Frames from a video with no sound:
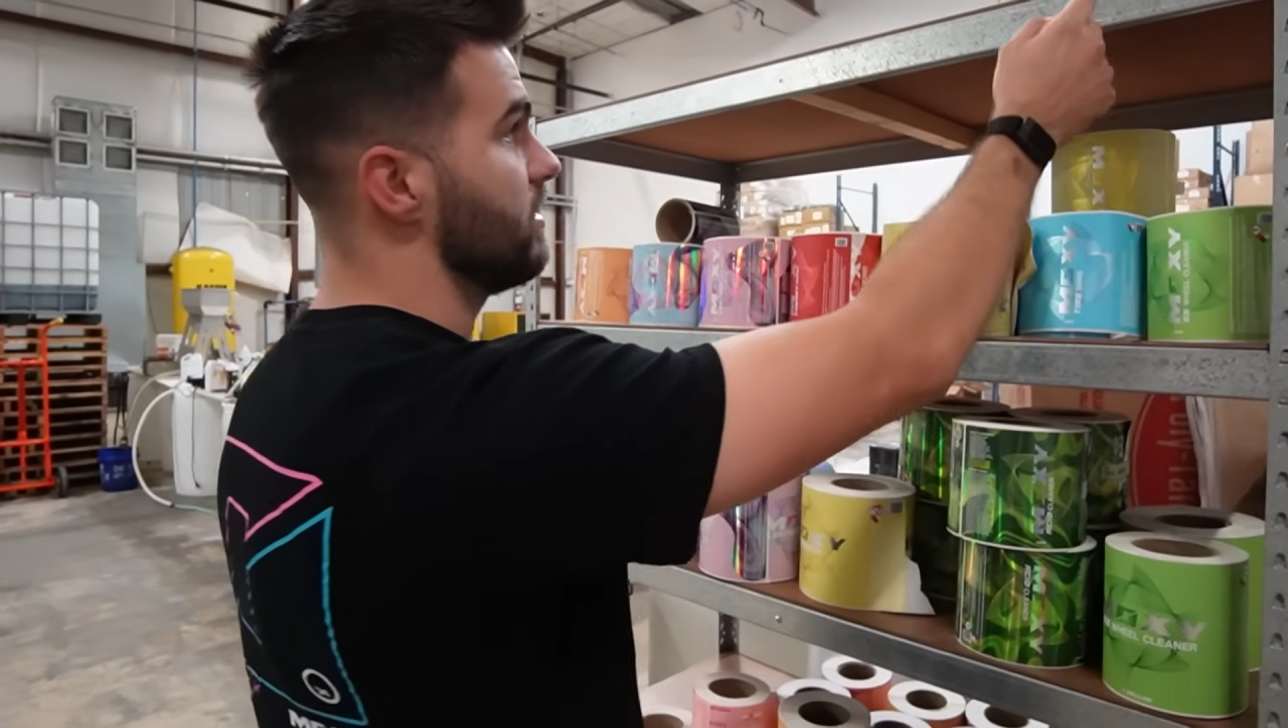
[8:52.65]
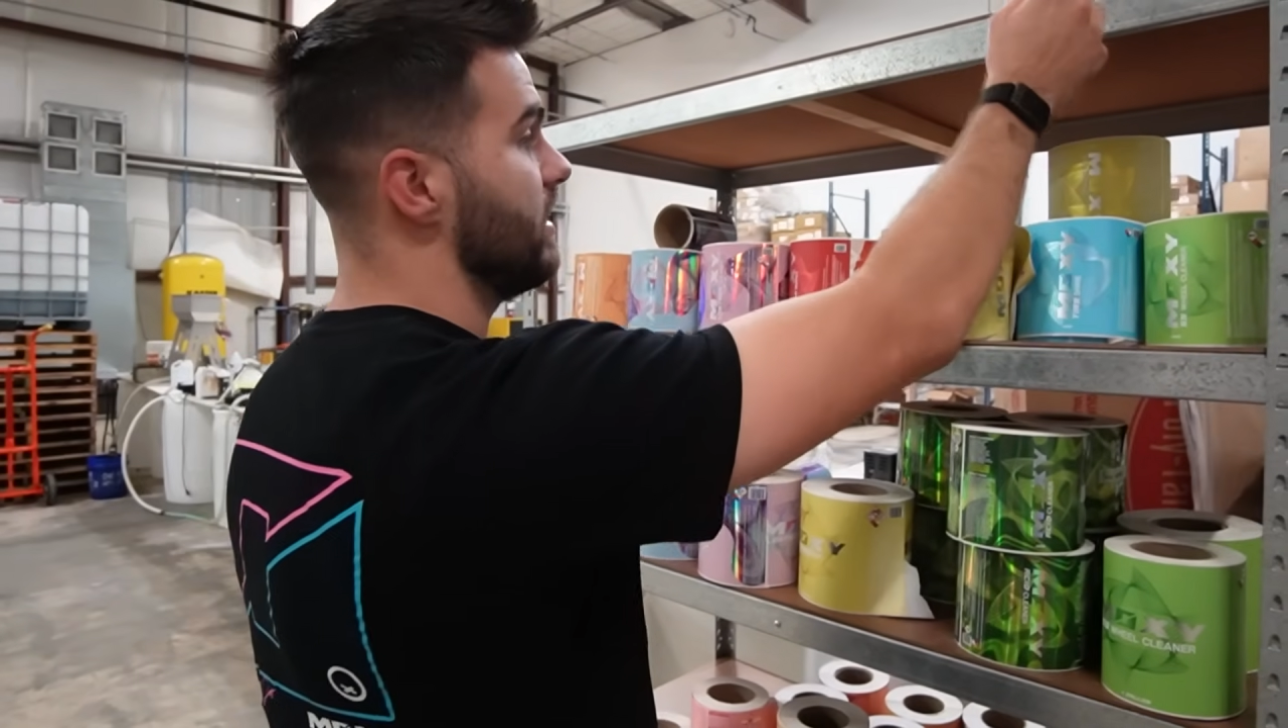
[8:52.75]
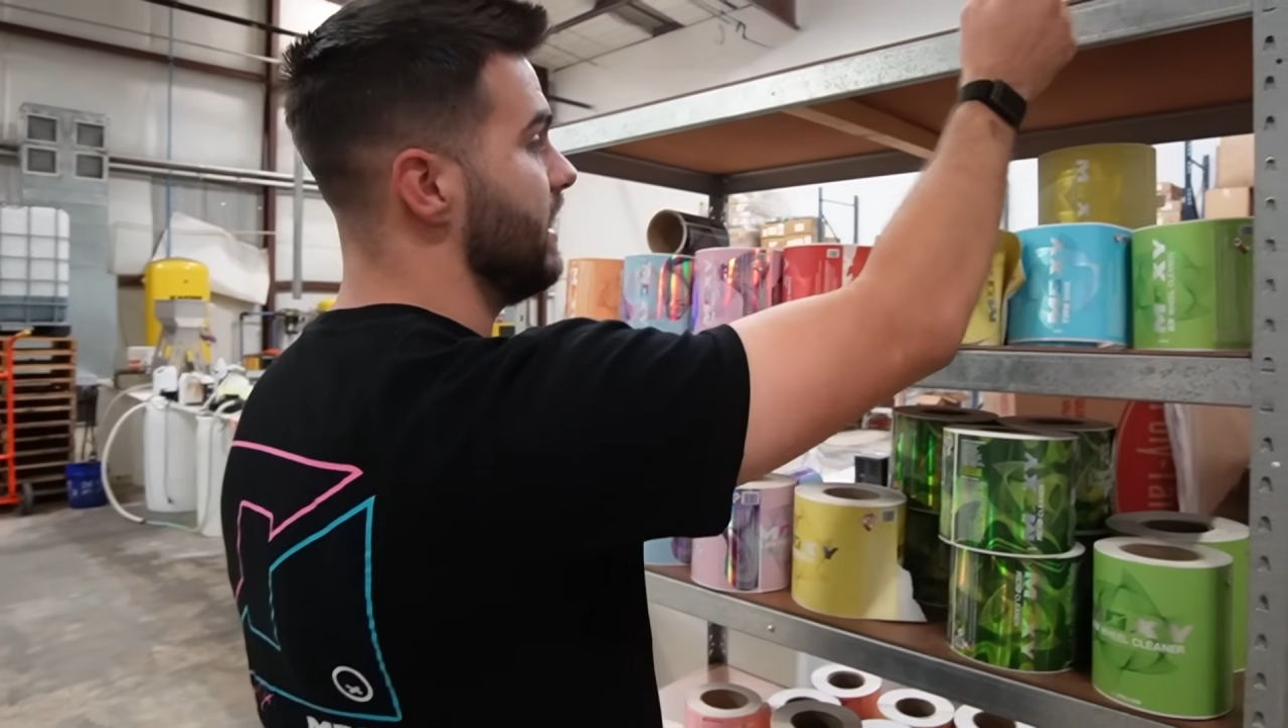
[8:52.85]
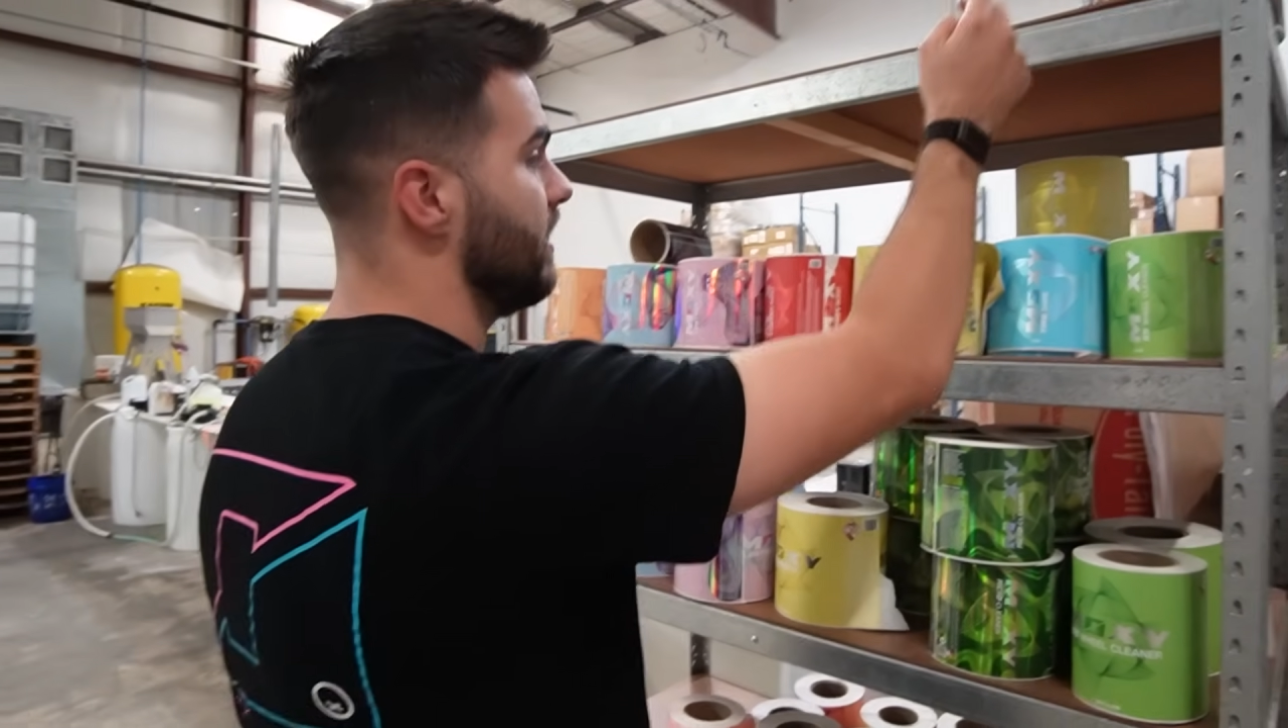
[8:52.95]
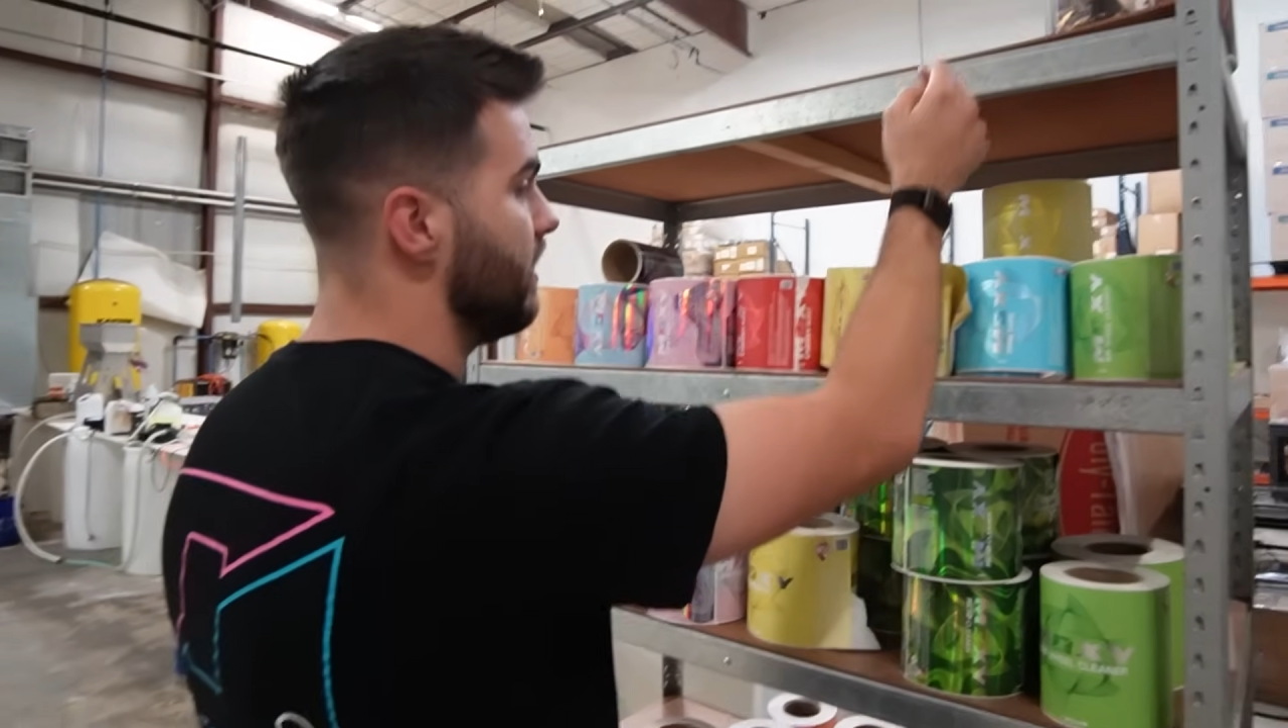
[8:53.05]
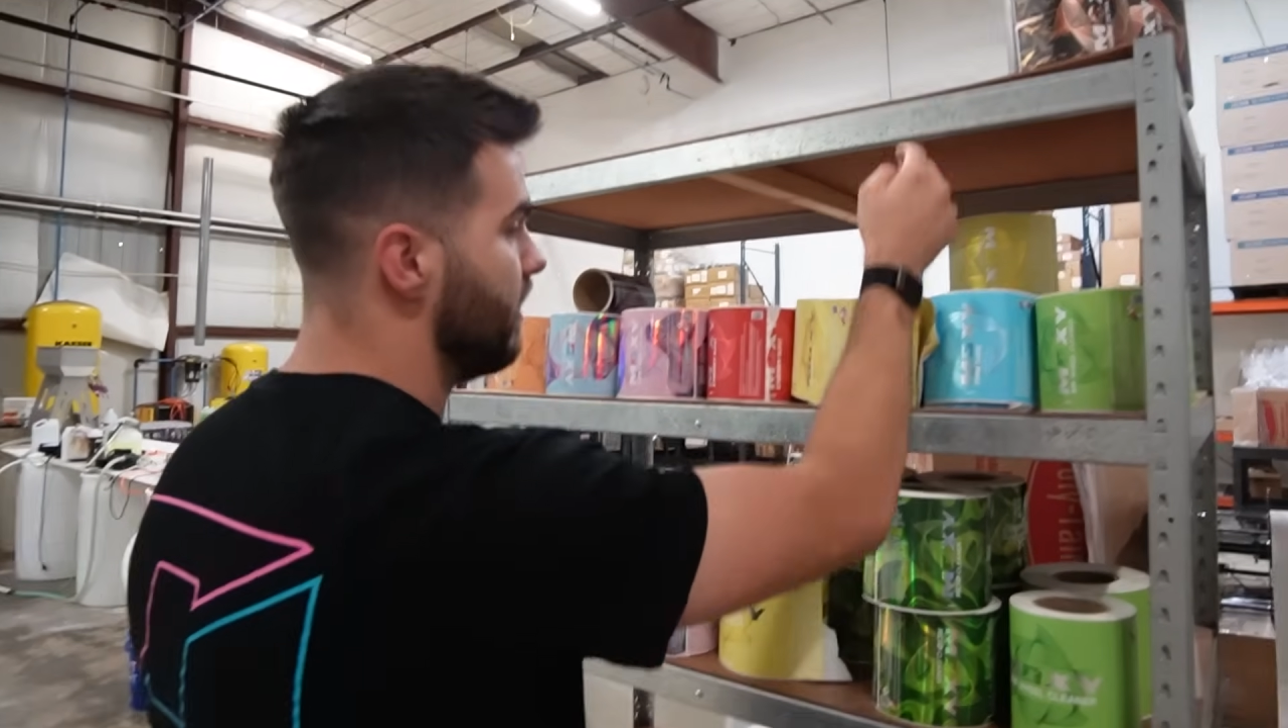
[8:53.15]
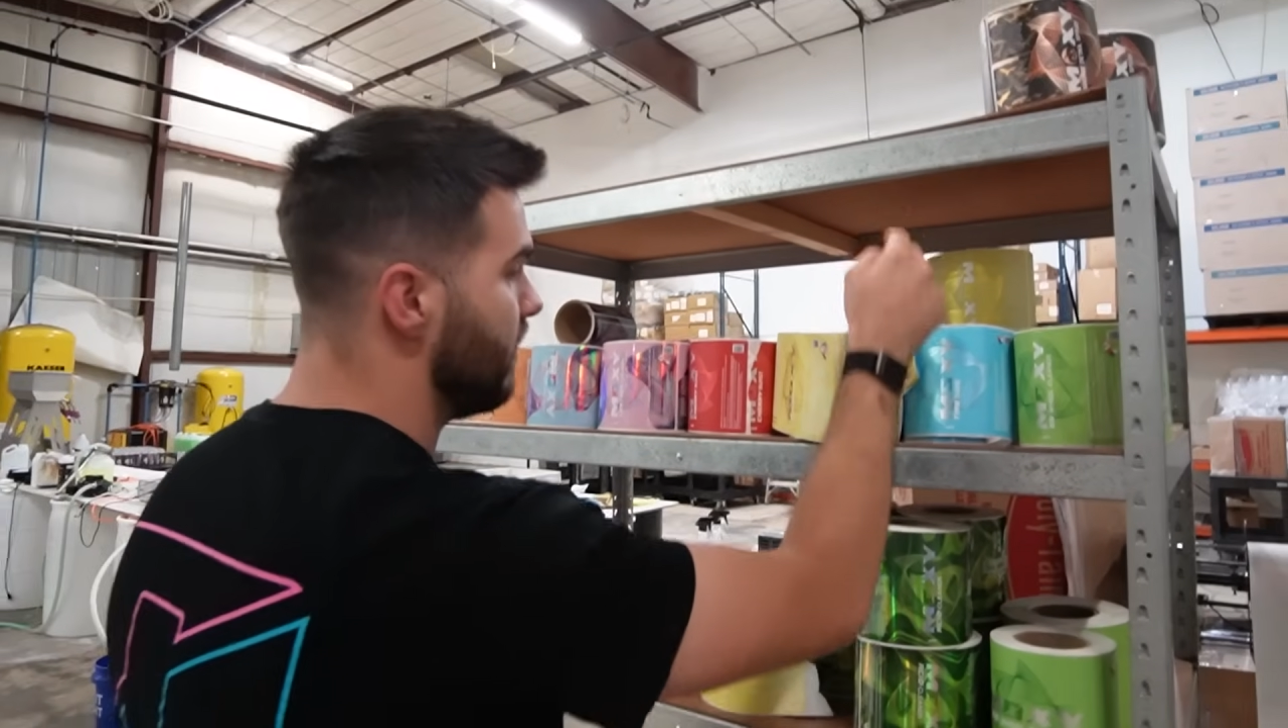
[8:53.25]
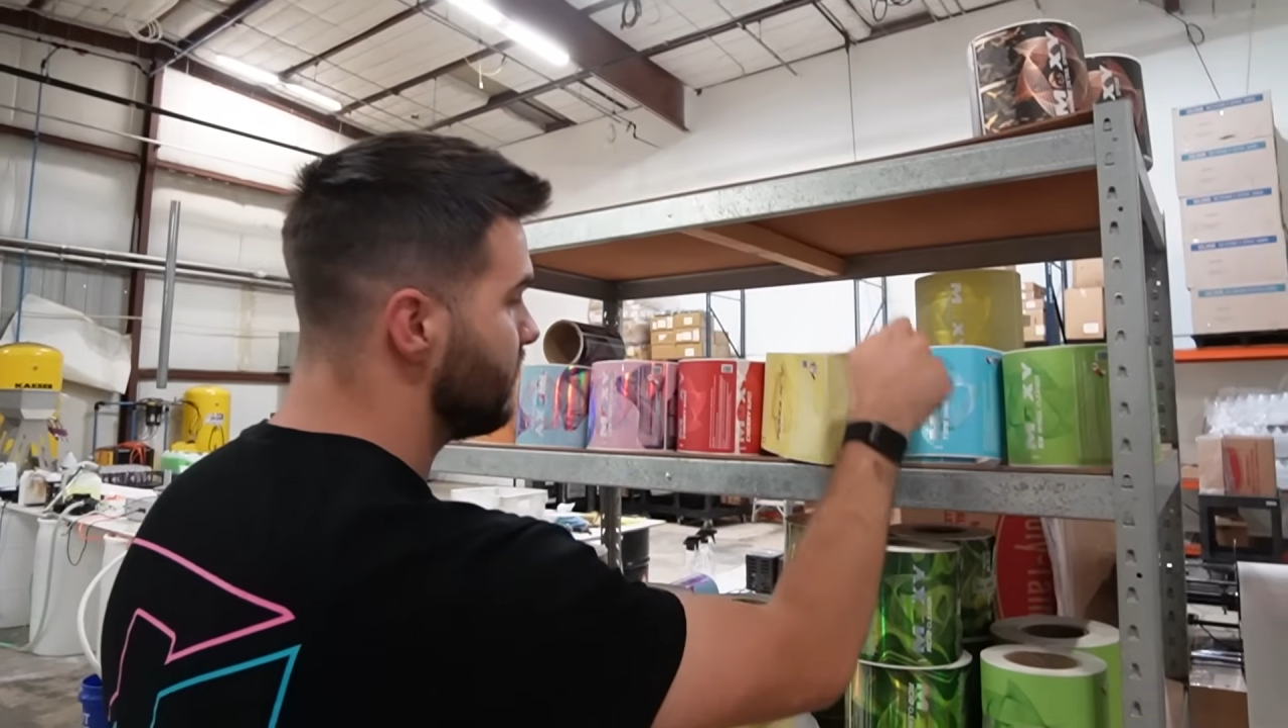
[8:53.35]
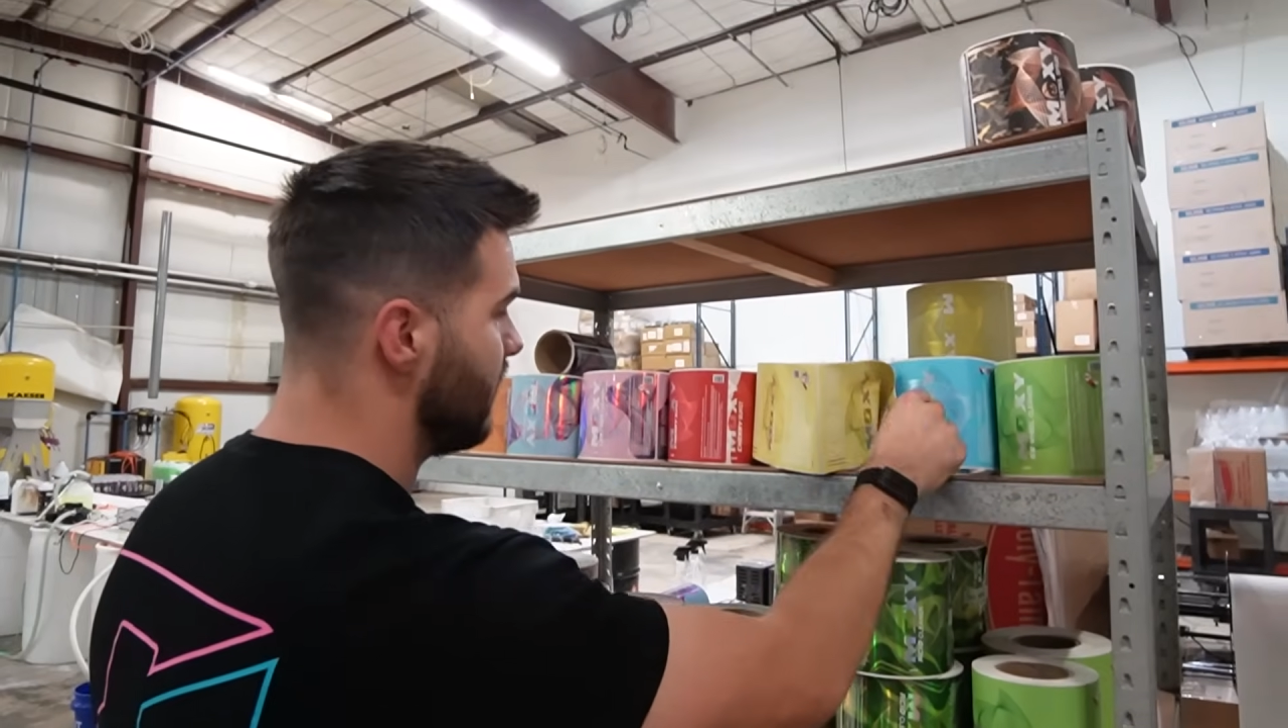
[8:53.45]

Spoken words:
cleaner,